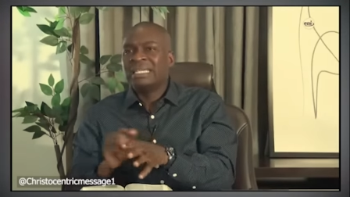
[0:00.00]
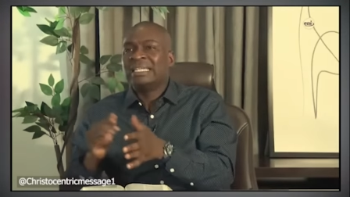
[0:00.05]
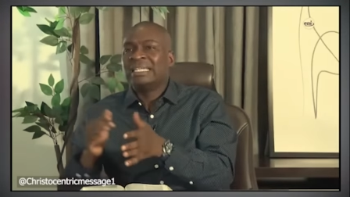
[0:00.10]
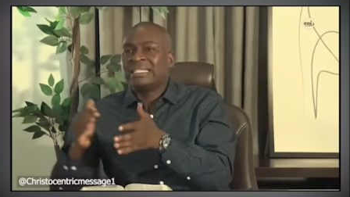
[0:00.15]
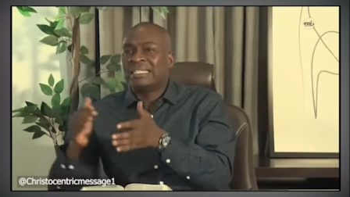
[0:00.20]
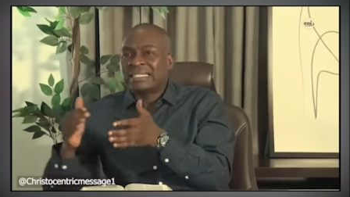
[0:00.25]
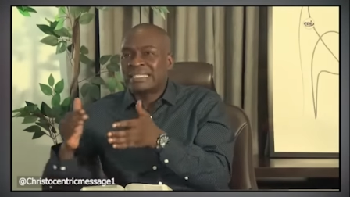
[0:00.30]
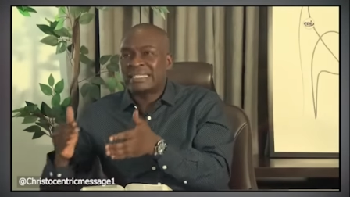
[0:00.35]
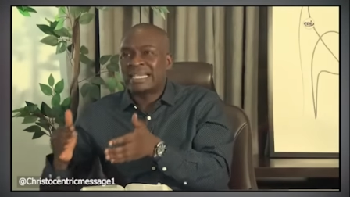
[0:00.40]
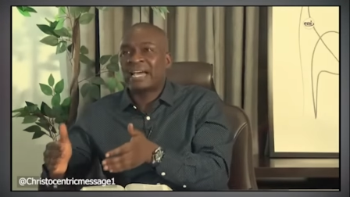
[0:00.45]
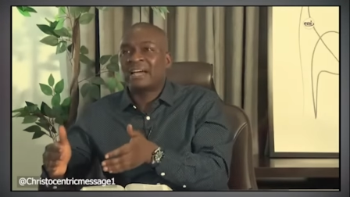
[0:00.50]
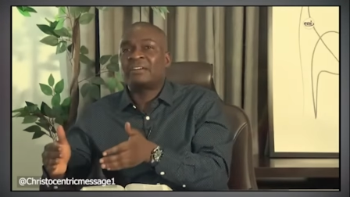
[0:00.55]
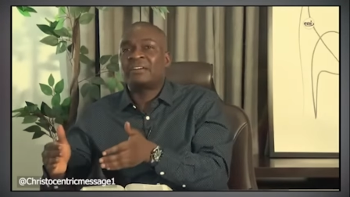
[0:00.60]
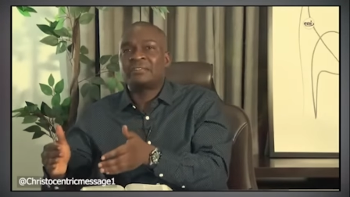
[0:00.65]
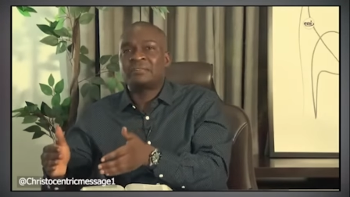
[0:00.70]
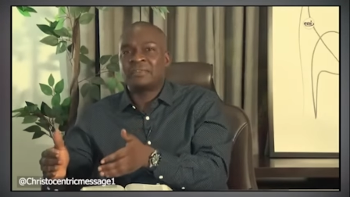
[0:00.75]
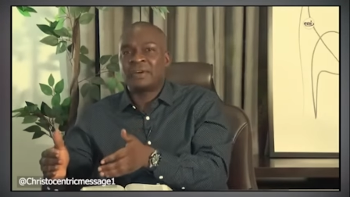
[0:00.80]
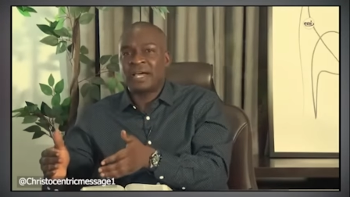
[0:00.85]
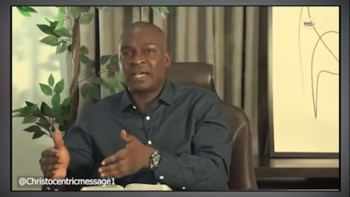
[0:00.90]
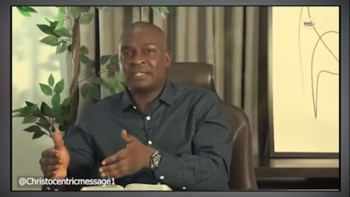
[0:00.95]
It's
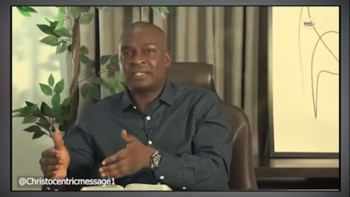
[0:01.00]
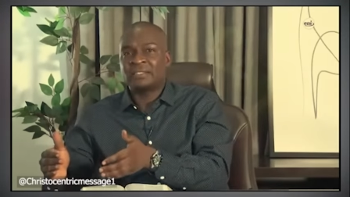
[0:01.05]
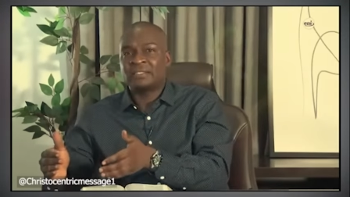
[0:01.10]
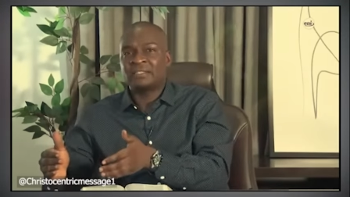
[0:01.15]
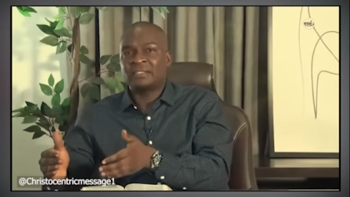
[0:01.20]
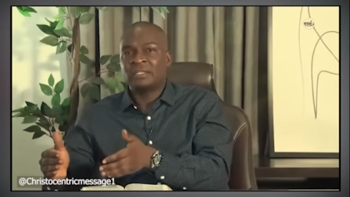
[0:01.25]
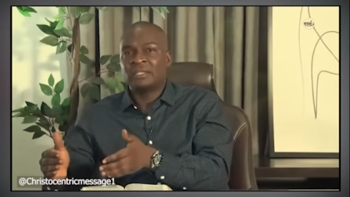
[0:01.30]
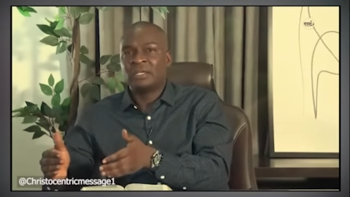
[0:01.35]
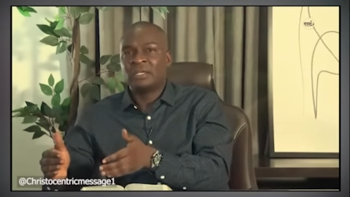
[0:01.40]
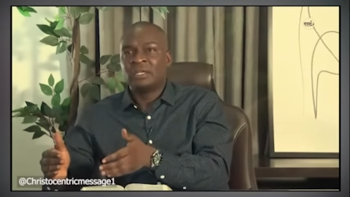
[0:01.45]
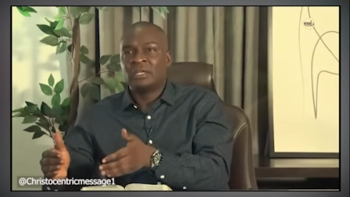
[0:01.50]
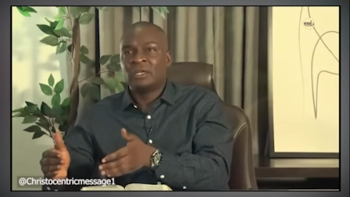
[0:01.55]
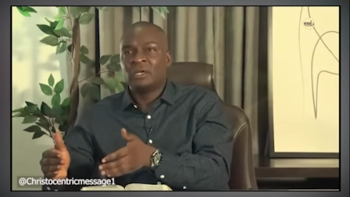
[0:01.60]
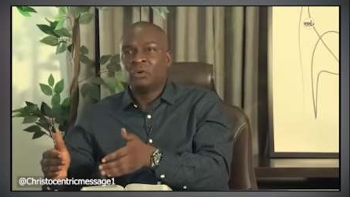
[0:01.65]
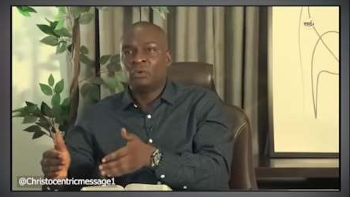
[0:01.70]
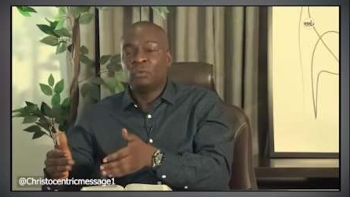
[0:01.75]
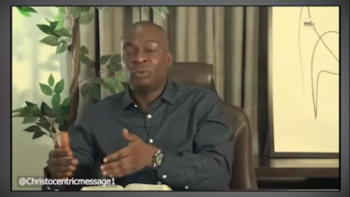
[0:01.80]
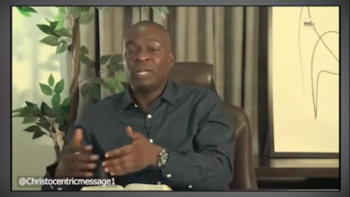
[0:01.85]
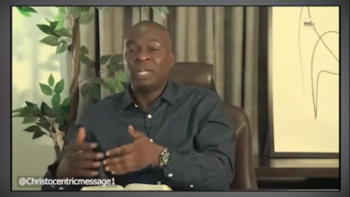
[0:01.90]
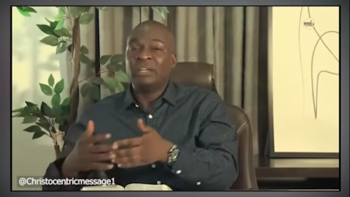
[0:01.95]
sacrifice.
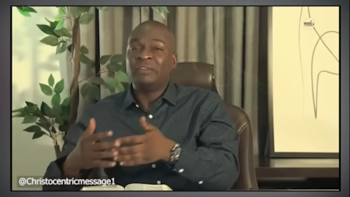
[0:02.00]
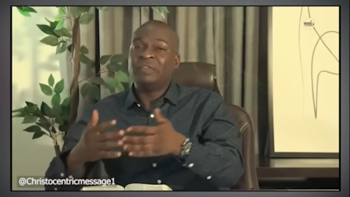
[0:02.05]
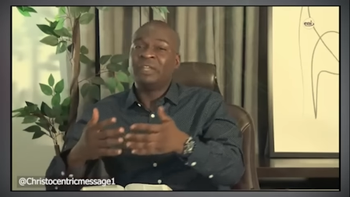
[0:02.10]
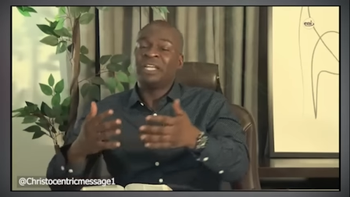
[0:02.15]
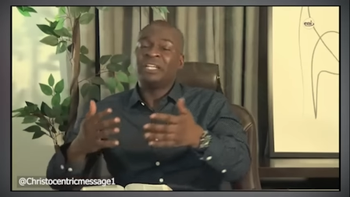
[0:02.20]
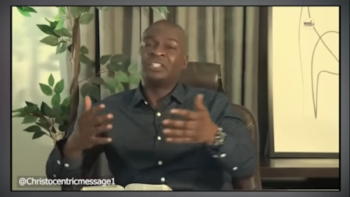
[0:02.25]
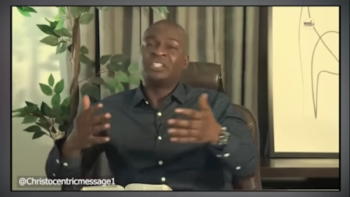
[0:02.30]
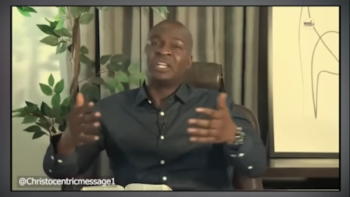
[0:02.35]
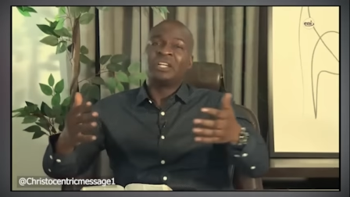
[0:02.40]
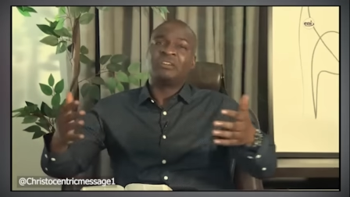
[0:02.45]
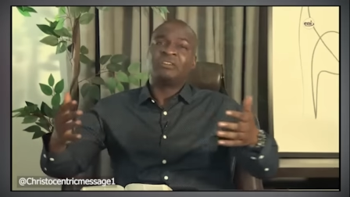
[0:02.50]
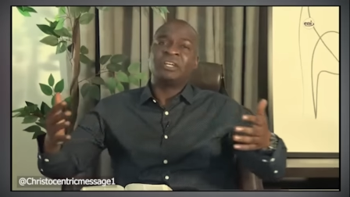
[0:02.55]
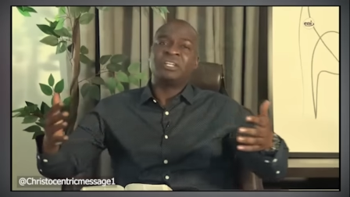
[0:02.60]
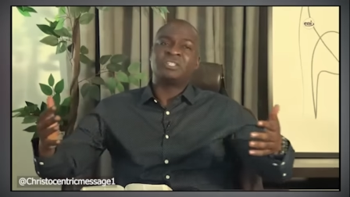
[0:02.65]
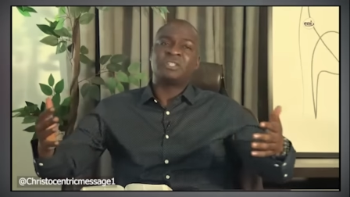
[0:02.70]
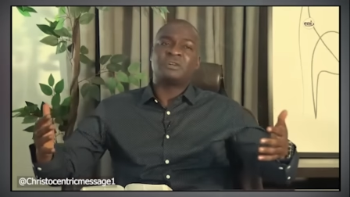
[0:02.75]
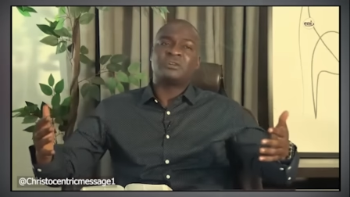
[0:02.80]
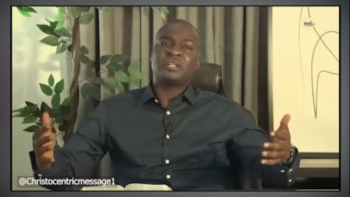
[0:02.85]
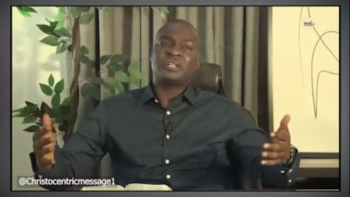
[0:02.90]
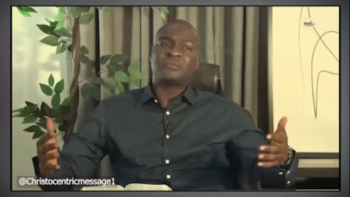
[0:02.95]
We live in a
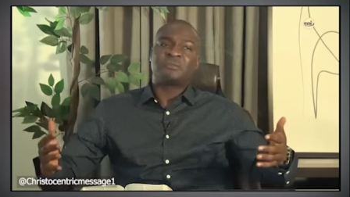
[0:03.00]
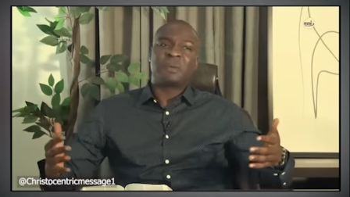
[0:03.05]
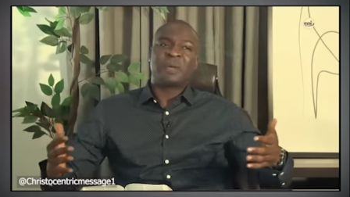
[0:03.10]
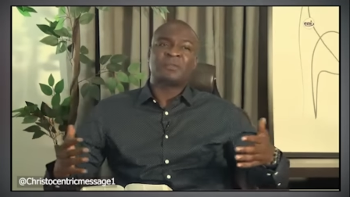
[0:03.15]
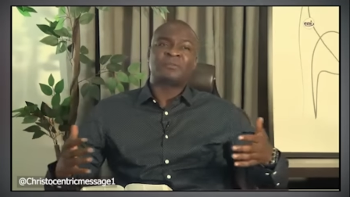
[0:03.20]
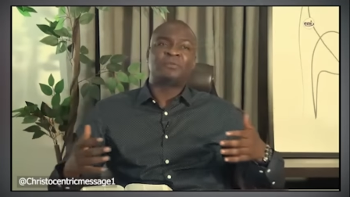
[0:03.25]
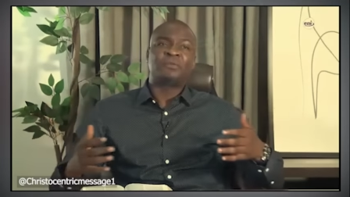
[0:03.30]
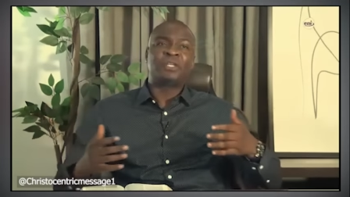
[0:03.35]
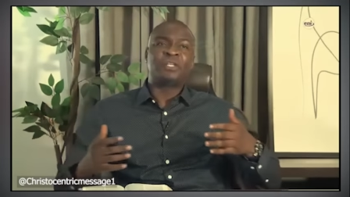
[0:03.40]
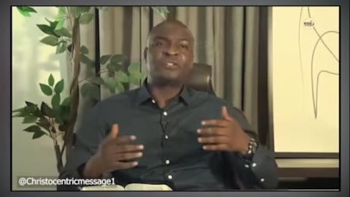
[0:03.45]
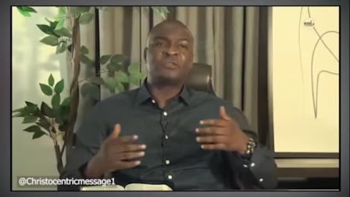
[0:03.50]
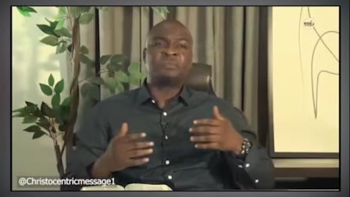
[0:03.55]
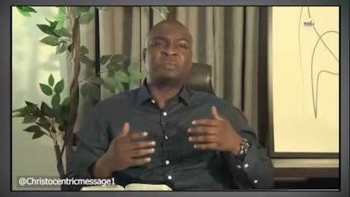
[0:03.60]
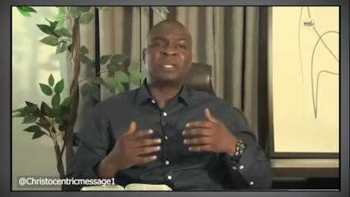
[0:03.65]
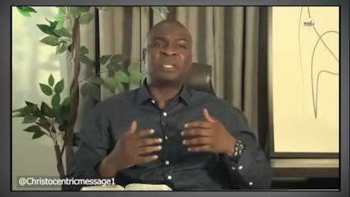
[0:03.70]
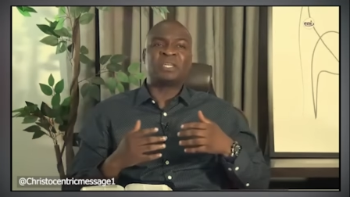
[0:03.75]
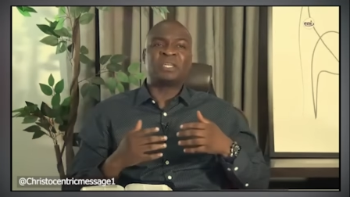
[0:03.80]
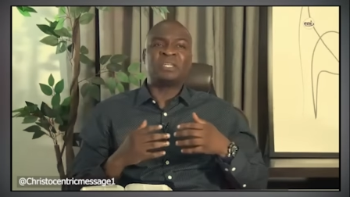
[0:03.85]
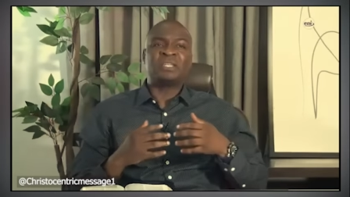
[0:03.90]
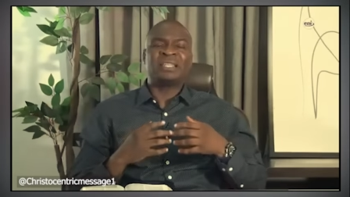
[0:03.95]
generation, respectfully
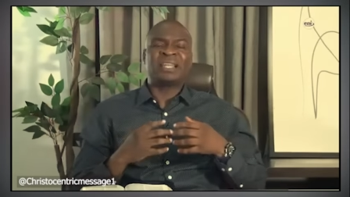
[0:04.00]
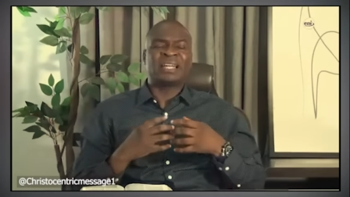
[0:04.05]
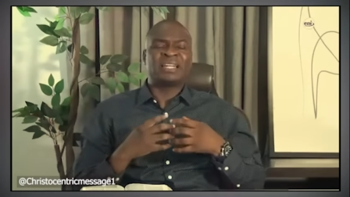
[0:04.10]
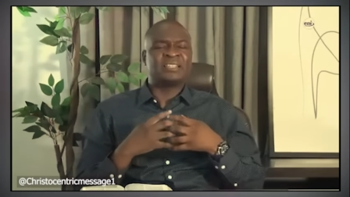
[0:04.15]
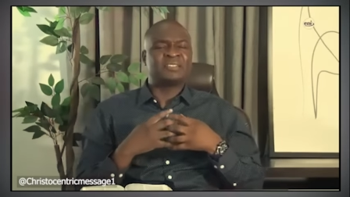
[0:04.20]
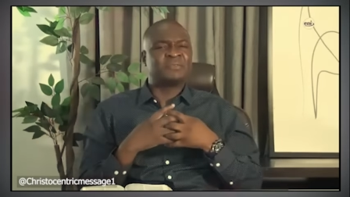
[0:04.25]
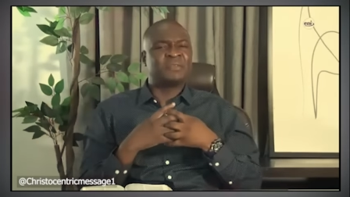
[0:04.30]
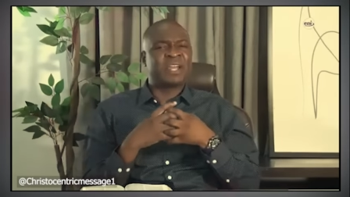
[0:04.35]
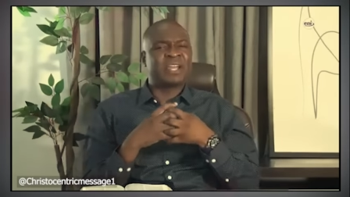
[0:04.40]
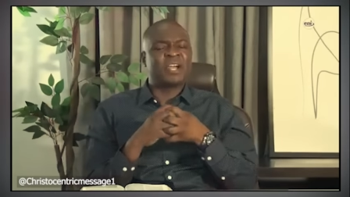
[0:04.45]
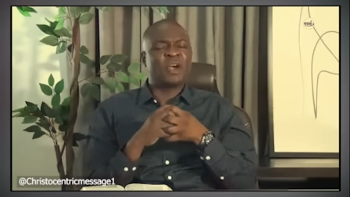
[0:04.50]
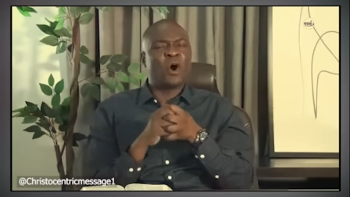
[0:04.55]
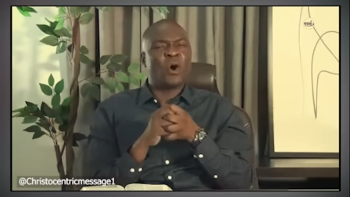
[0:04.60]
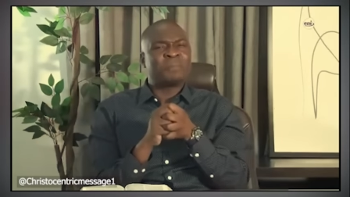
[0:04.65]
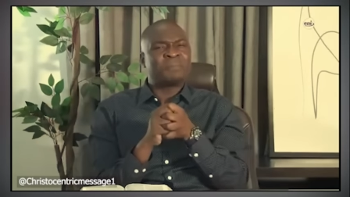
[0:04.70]
speaking, that is very